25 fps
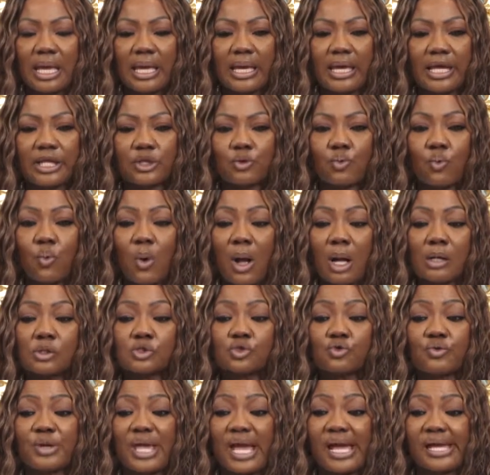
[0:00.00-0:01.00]
And
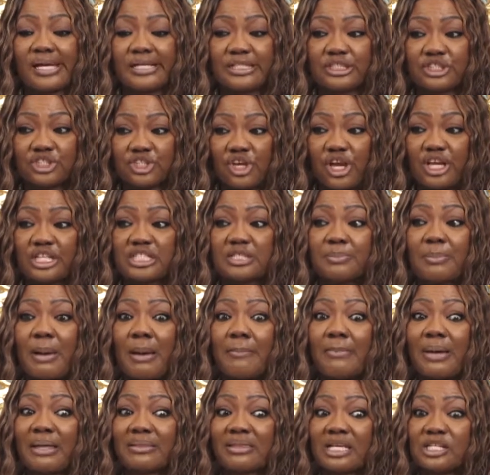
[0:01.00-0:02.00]
whilst we are in church, my
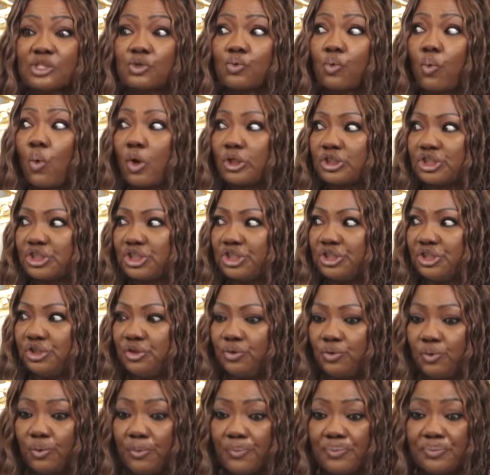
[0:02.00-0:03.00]
mother is watching
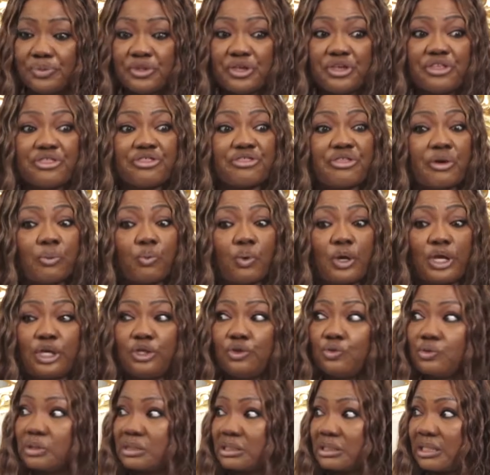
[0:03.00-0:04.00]
you, the way
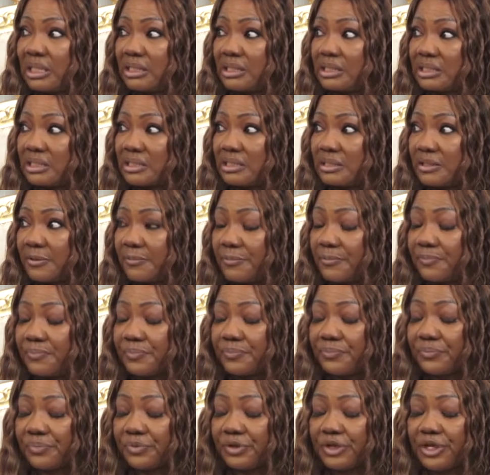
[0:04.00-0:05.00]
you sit,
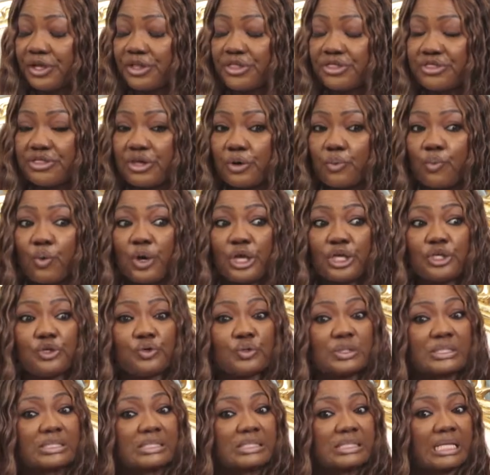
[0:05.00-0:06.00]
the way
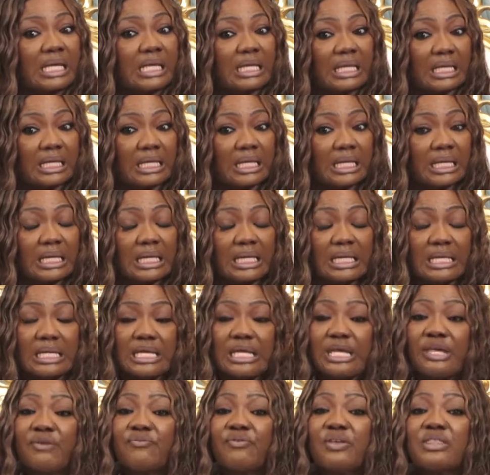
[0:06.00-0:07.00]
you sing,
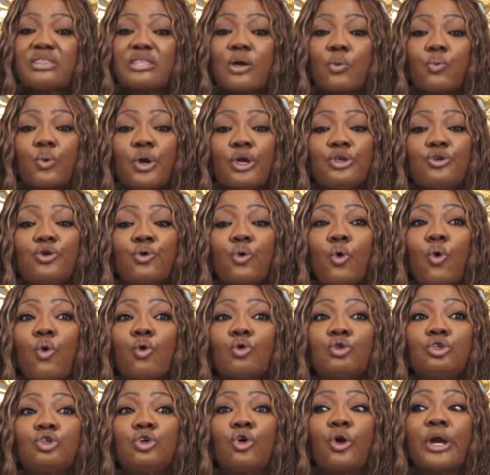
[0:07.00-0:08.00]
even the way you
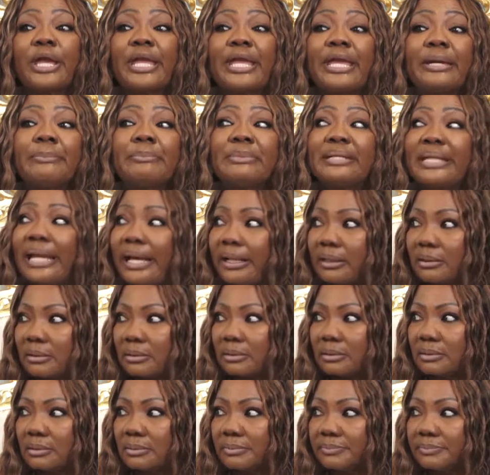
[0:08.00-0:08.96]
hold your hymnal.